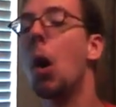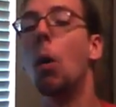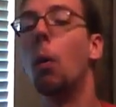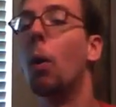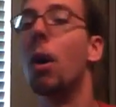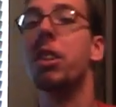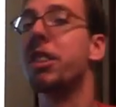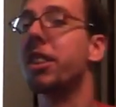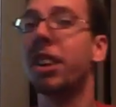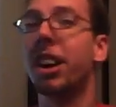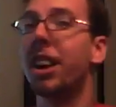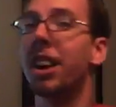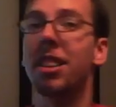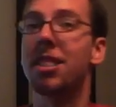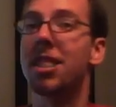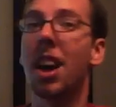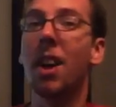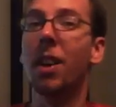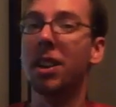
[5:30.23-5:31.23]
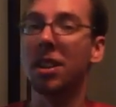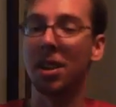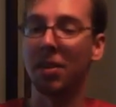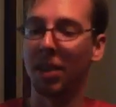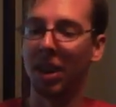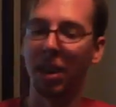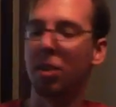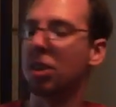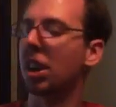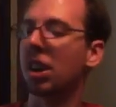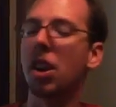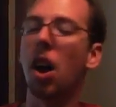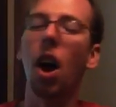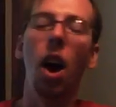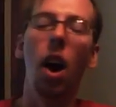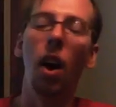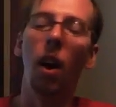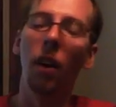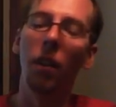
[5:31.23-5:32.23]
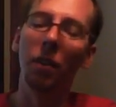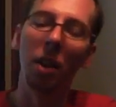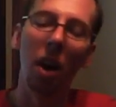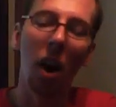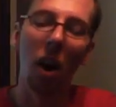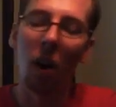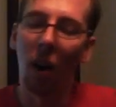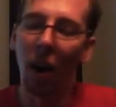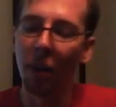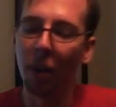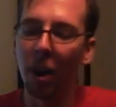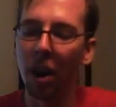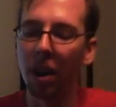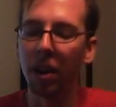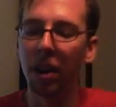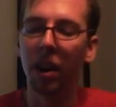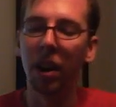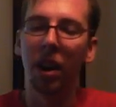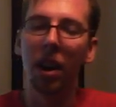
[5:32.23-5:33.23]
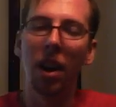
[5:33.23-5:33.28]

wasn't going to sell it to me. He was like, no, I want...